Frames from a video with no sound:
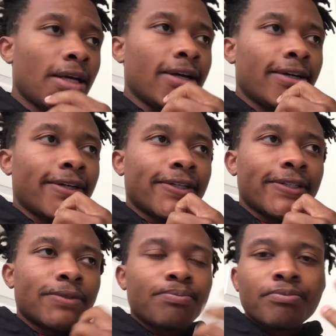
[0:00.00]

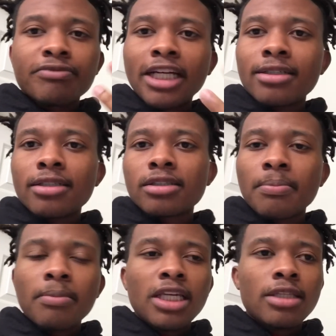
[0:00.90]
that doesn't
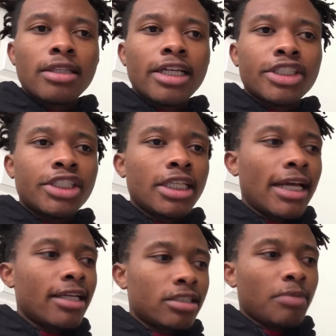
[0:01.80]
mean that she
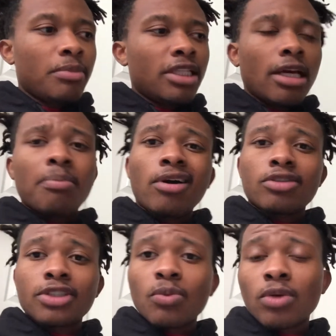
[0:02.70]
has to be that
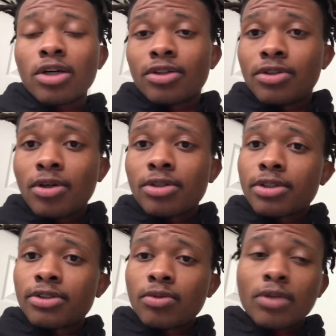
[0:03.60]
person when her daughter
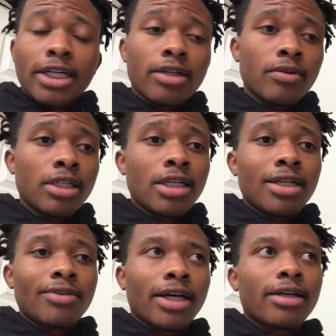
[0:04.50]
is around.
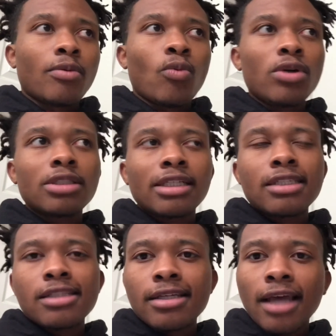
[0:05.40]
Like, one thing
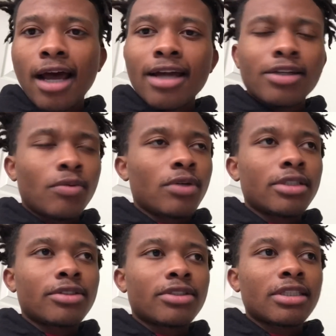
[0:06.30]
that I don't
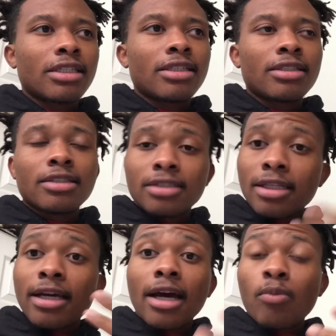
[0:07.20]
understand is
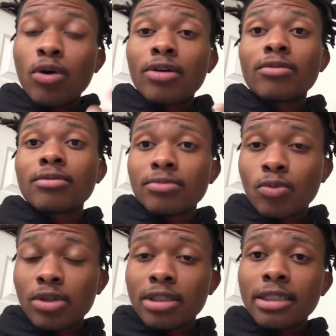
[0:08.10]
that,
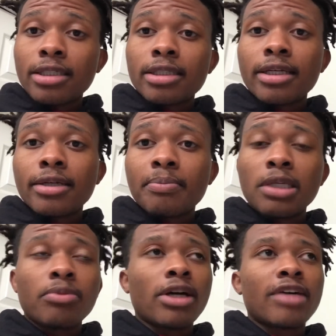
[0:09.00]
one thing that
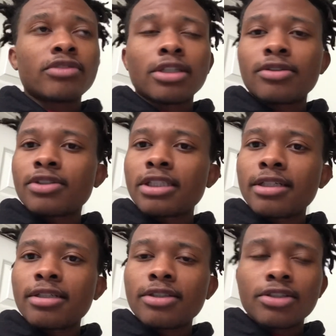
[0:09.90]
people have to
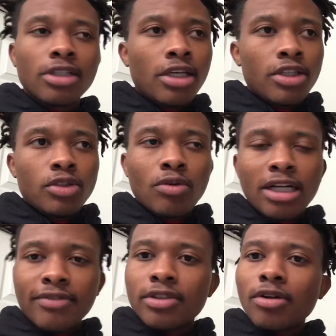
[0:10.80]
understand is you
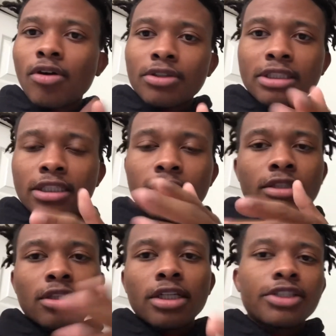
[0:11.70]
have to
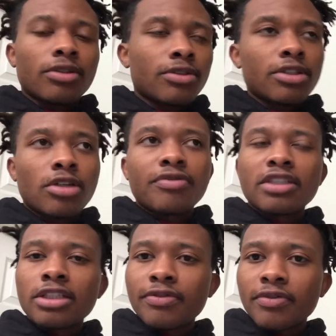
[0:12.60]
articulate yourself in different